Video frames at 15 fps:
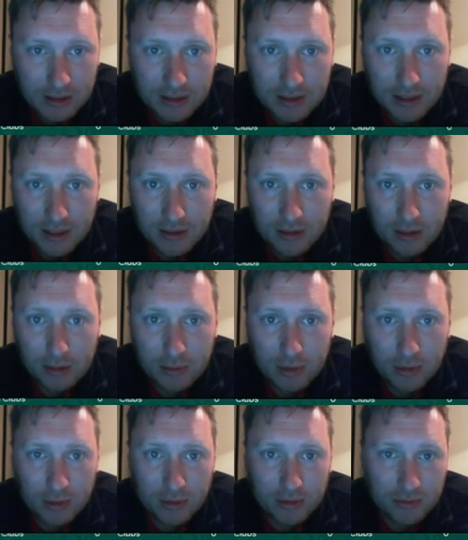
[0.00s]
Dan
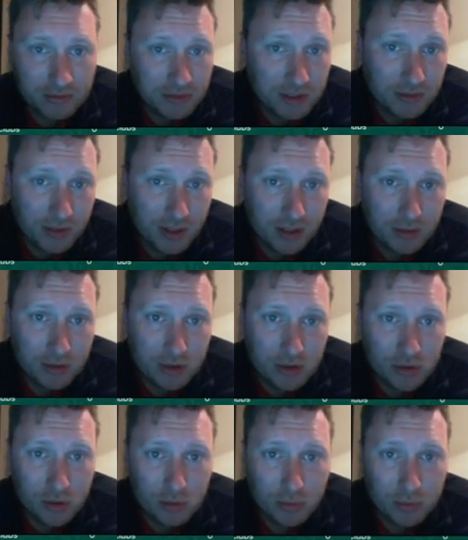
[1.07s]
Durman, he's valued at
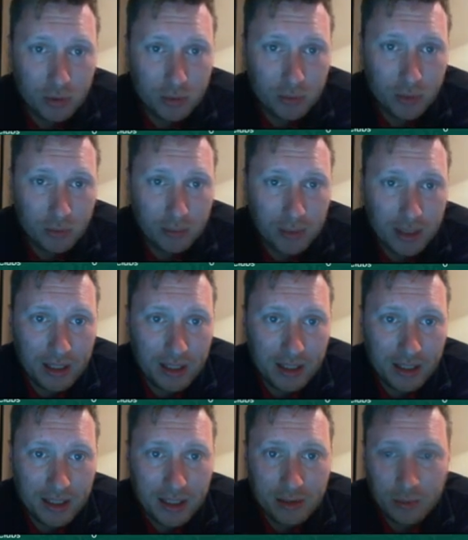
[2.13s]
2.1 million
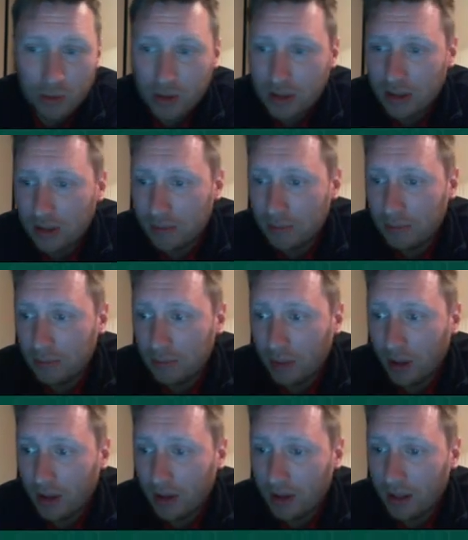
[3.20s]
and he's wanted
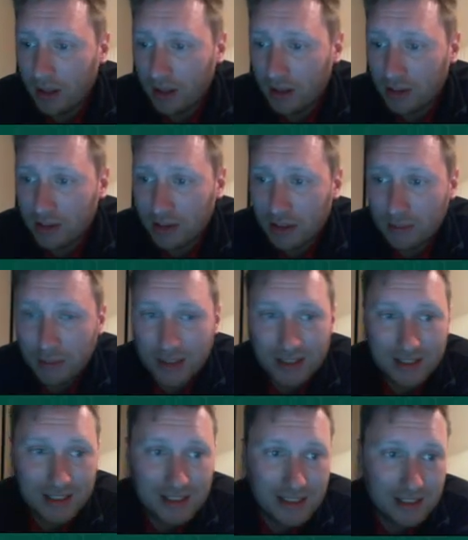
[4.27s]
by Arsenal and Man
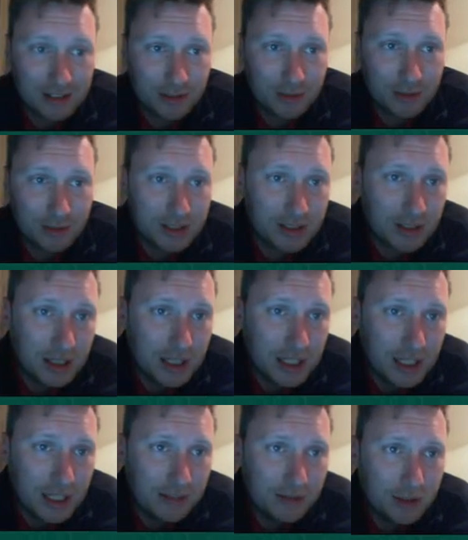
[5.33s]
City. So he's,
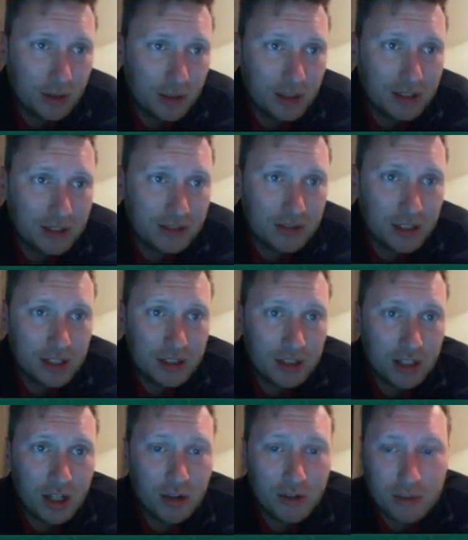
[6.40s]
even though he, his
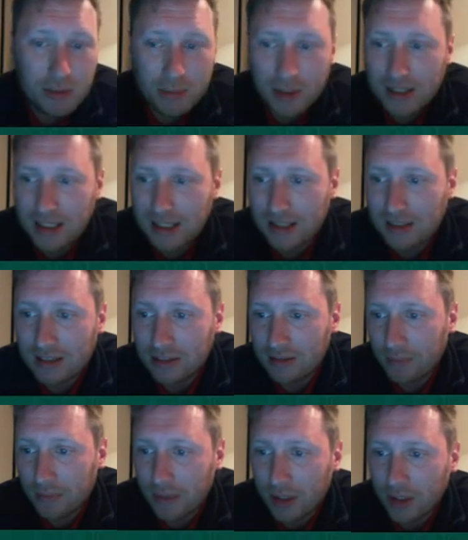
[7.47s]
current ability is
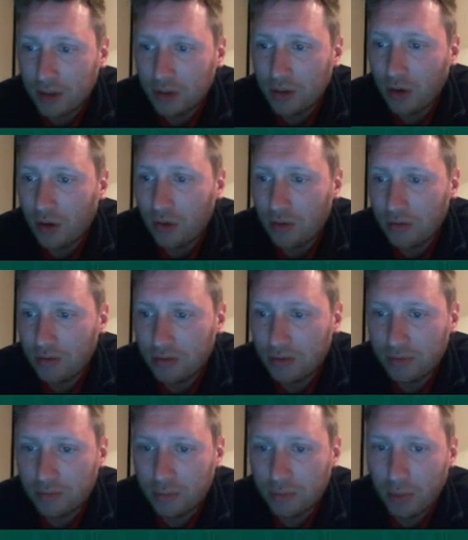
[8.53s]
not
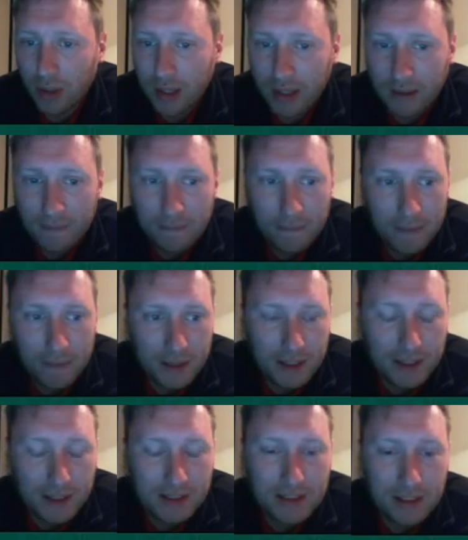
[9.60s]
brilliant,
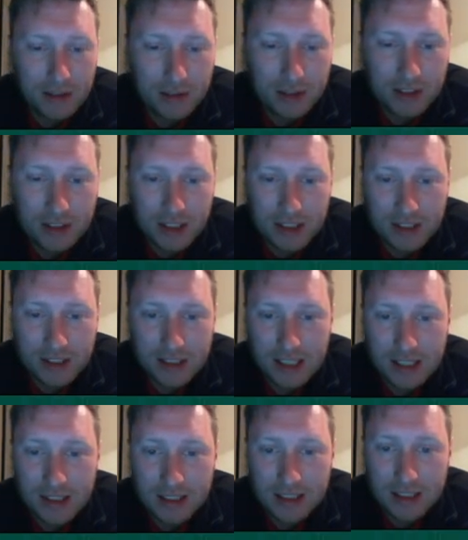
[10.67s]
he's still only
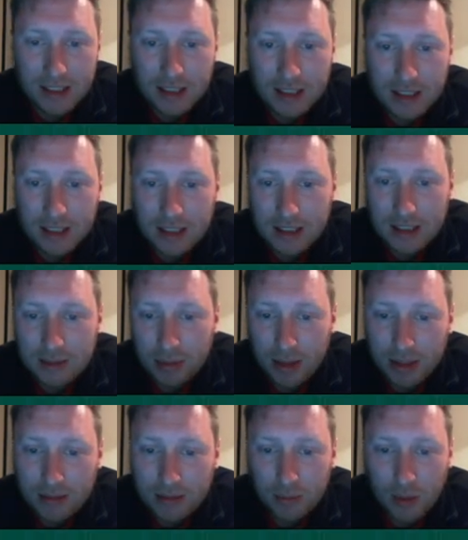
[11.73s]
16. He's
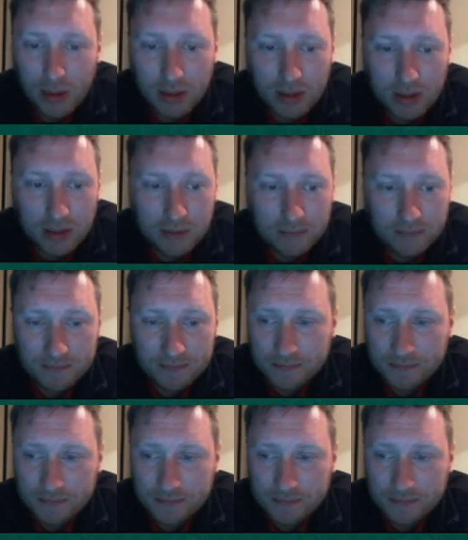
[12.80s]
played once,